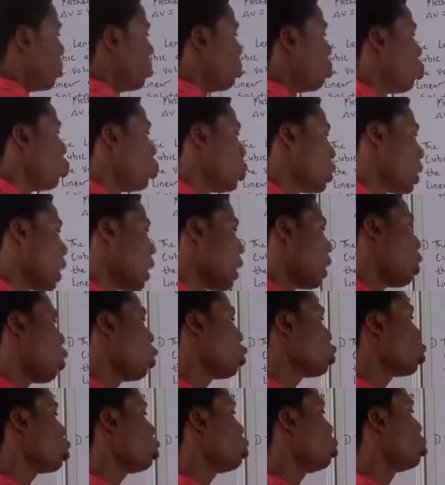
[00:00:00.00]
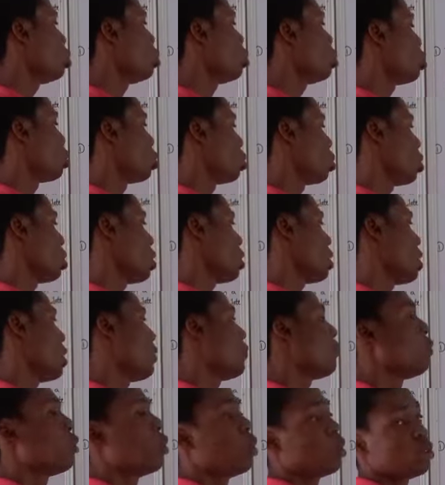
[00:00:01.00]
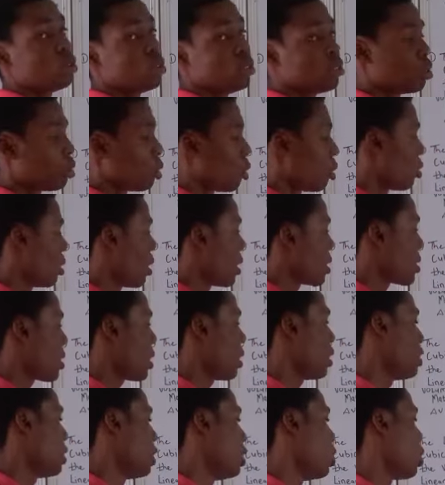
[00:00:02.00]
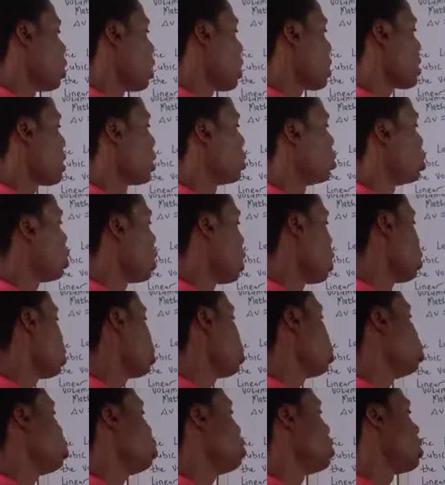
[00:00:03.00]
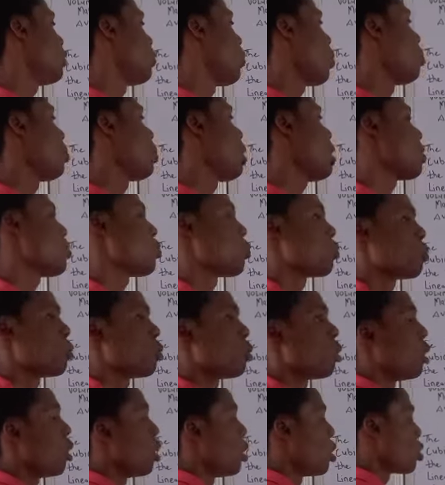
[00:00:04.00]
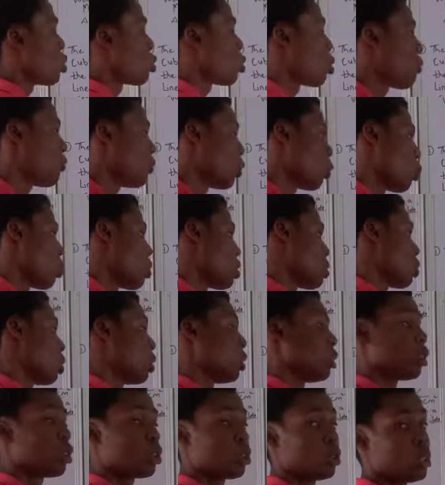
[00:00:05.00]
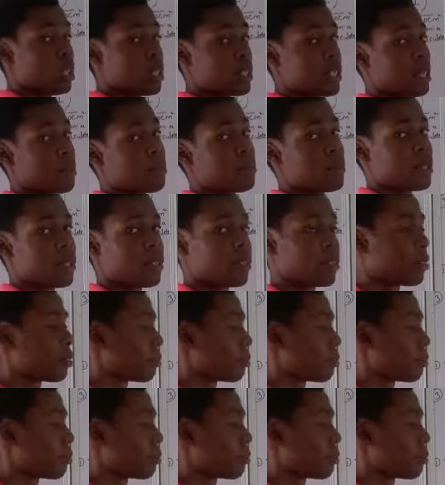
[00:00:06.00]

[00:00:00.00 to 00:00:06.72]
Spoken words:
We can also use, if you don't really understand, you can also use this formula to solve your question. It's also the same thing.